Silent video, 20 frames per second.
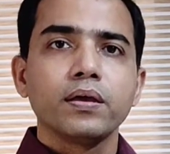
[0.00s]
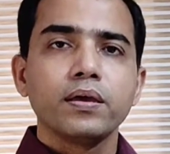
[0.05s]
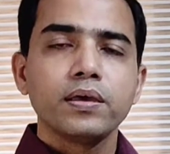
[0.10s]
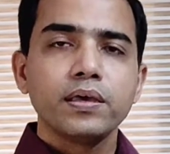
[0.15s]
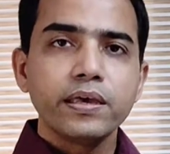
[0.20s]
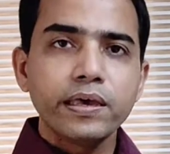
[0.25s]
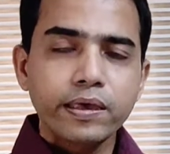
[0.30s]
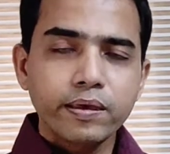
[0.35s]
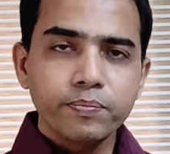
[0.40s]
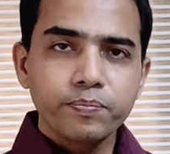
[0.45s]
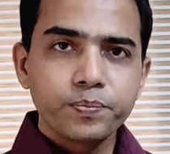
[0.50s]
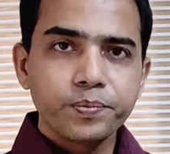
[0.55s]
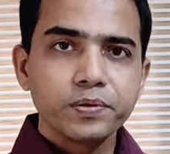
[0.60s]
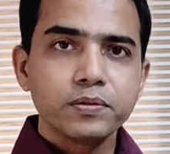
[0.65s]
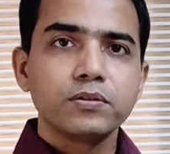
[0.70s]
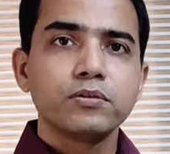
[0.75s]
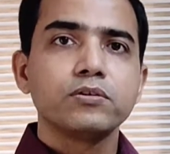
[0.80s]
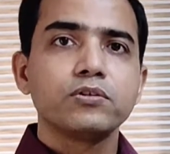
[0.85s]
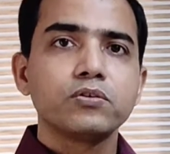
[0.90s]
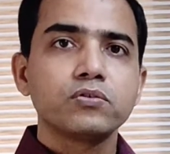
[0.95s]
keep
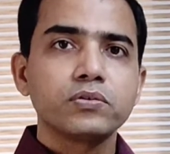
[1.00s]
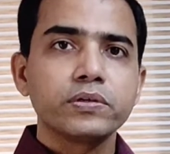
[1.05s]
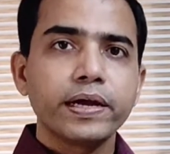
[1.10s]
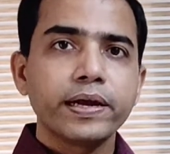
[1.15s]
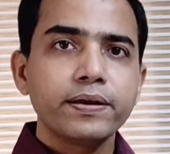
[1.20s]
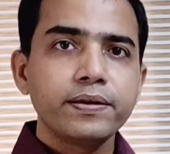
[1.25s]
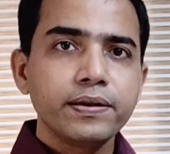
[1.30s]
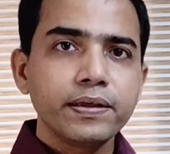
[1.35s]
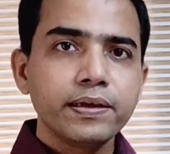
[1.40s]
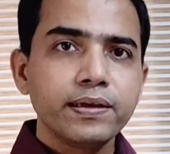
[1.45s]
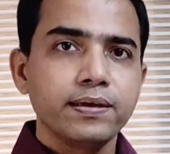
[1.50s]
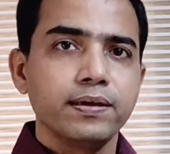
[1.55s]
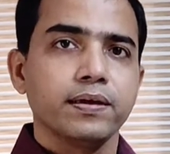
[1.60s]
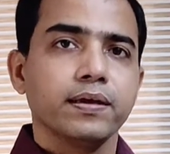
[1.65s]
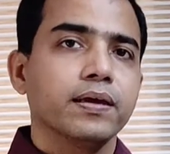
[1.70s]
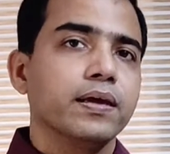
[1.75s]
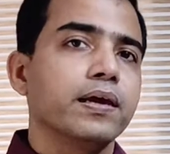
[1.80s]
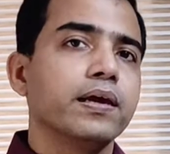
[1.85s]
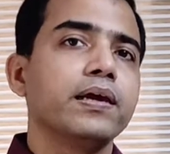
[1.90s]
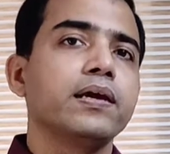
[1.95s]
the society
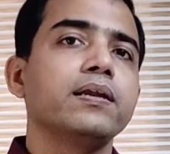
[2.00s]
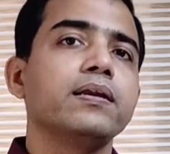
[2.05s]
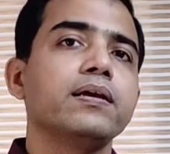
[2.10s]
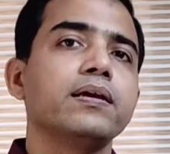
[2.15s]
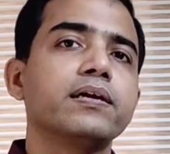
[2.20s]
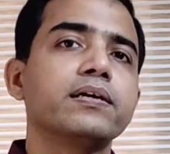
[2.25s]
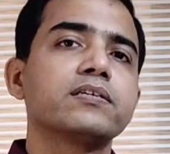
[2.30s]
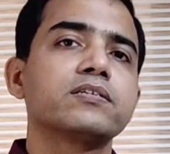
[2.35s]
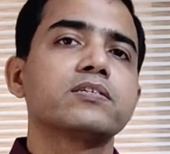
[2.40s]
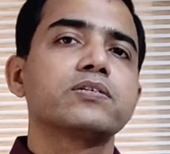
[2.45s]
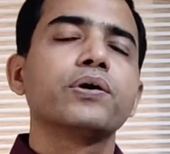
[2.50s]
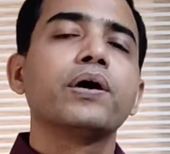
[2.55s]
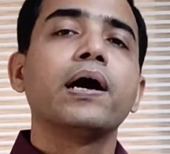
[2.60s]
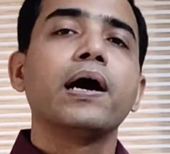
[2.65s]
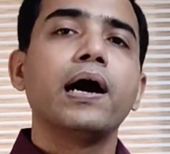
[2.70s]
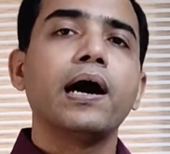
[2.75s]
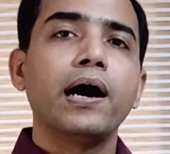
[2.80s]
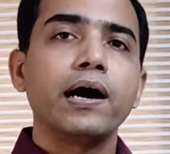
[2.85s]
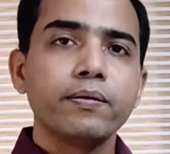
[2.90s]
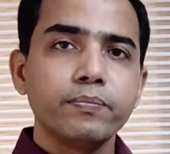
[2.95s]
in its
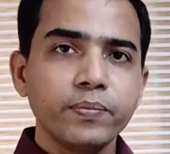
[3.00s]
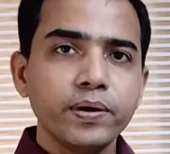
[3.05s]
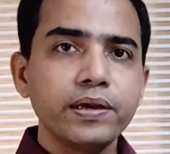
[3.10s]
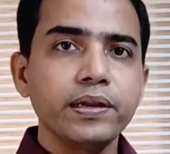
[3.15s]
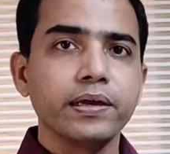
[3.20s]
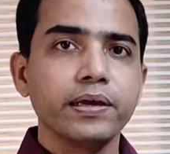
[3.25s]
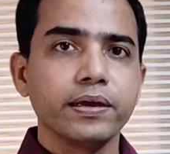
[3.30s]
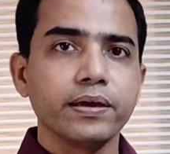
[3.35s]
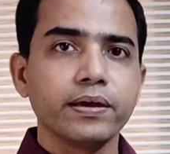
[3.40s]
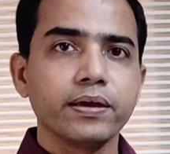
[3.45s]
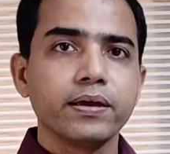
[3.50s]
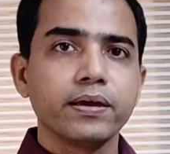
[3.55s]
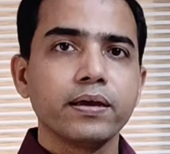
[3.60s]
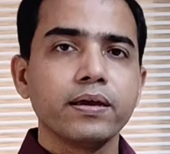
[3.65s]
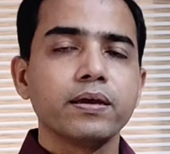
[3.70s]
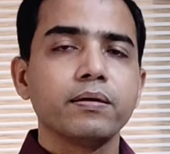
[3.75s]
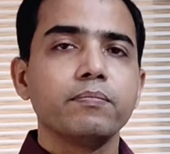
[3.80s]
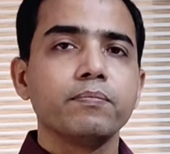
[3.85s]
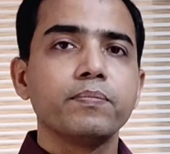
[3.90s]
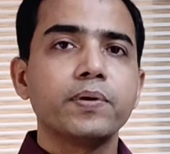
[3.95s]
harmony
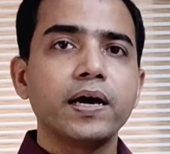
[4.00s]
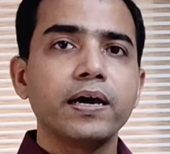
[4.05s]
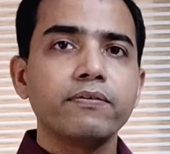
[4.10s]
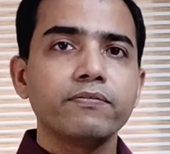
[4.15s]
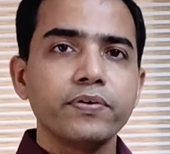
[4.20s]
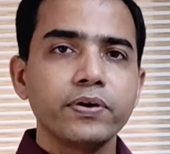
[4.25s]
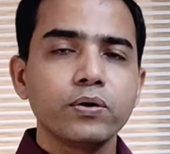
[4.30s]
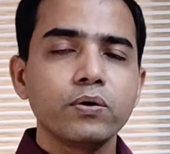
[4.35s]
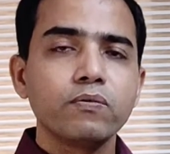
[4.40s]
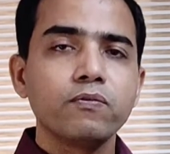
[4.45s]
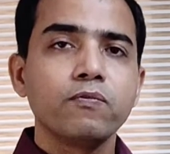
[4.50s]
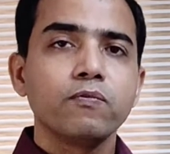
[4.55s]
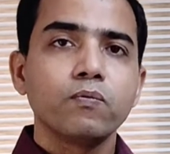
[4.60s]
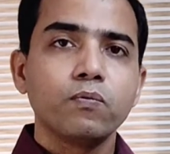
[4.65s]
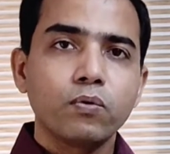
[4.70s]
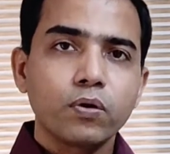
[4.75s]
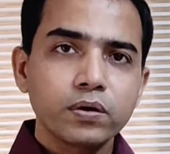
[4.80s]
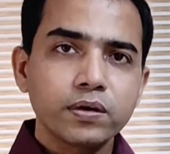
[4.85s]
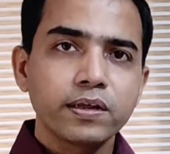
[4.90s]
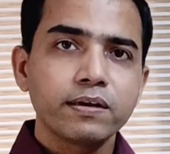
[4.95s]
by way of
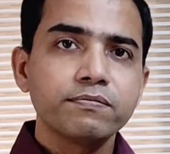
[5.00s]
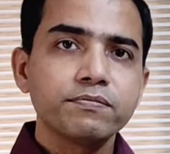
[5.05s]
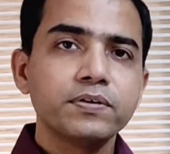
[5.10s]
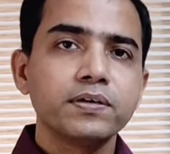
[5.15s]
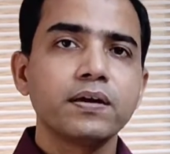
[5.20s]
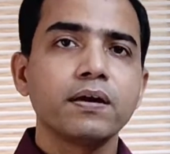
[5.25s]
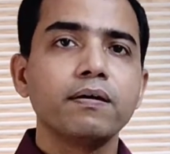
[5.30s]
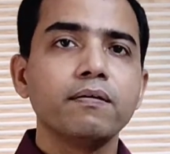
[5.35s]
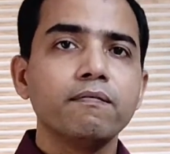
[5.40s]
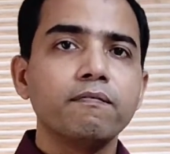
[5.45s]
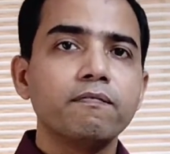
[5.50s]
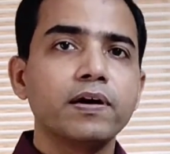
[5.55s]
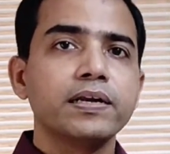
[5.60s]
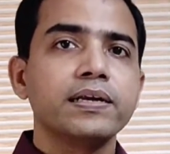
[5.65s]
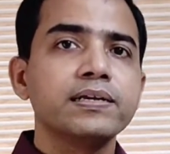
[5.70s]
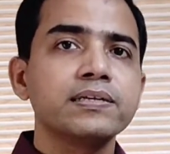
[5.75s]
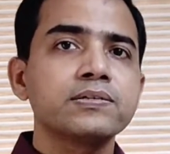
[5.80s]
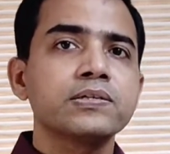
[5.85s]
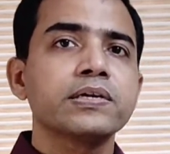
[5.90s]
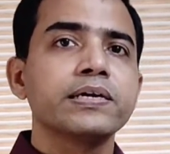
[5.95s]
whatever
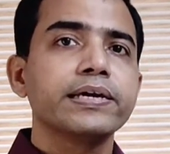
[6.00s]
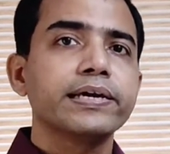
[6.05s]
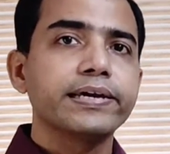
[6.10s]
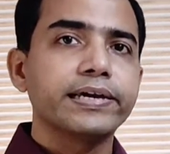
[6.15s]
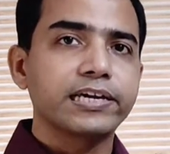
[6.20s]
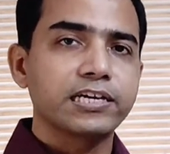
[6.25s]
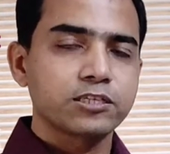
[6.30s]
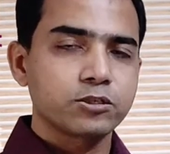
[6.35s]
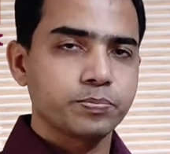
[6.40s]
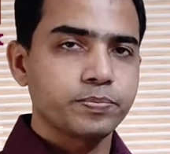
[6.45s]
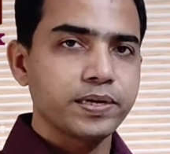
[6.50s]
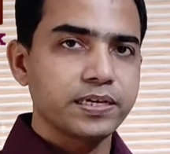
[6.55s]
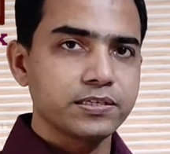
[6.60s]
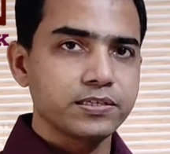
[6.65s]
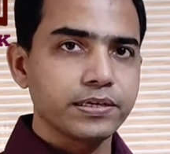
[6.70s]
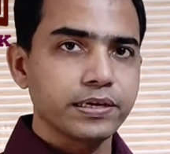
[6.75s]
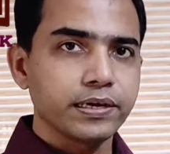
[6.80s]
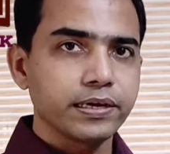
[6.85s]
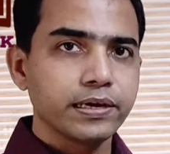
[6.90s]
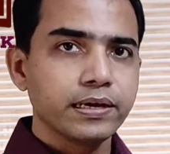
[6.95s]
one is
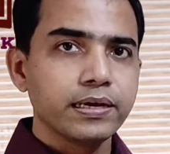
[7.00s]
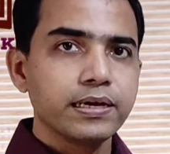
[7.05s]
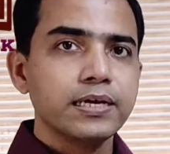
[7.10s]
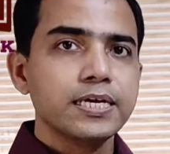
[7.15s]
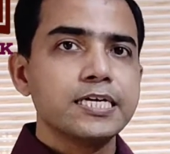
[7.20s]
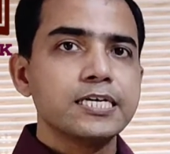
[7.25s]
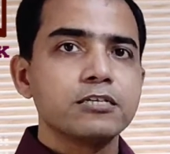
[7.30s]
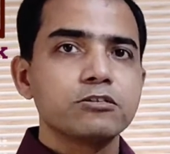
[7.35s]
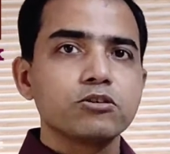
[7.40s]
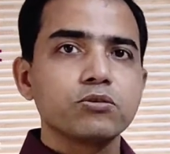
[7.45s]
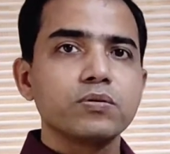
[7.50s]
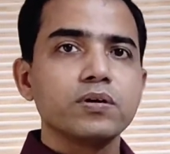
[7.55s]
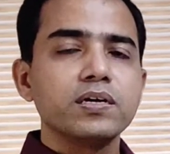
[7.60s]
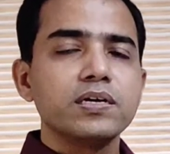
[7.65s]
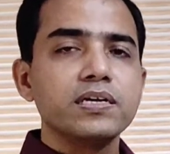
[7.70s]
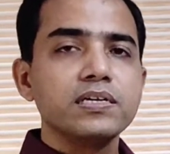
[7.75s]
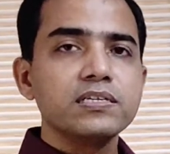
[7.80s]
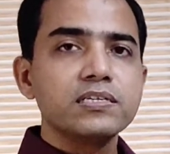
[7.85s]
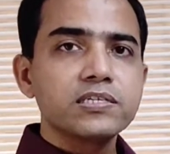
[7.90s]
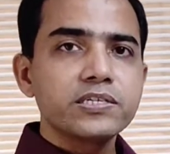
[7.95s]
expressing. So
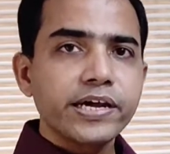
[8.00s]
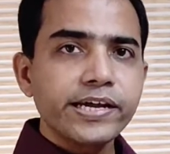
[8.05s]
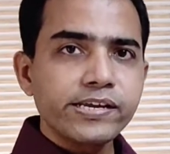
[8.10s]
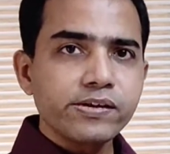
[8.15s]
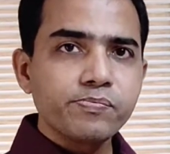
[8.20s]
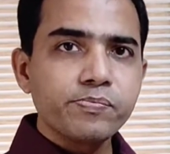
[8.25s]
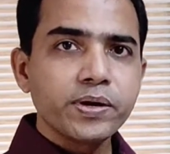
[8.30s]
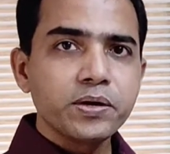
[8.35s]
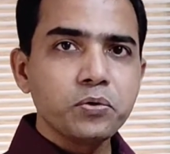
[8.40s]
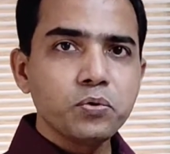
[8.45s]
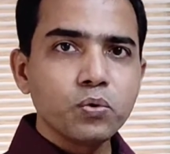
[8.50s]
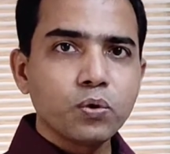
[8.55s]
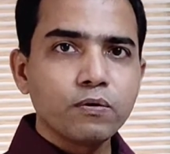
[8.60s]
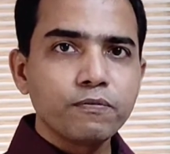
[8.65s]
incitement to